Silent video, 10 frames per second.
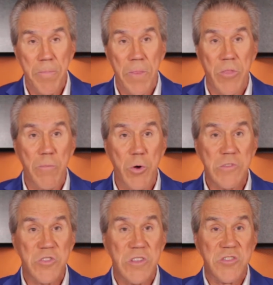The
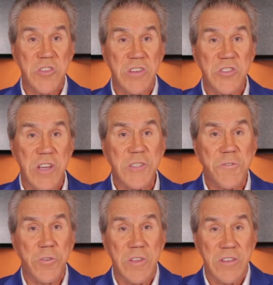most
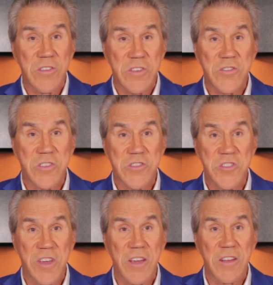successful dentists
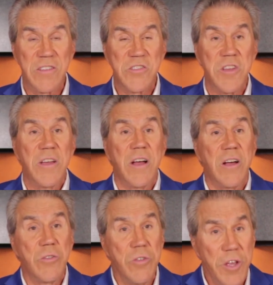see it as
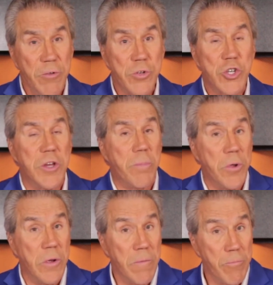a
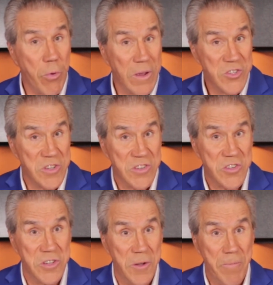leadership
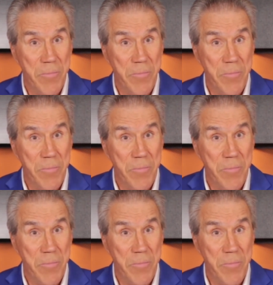process.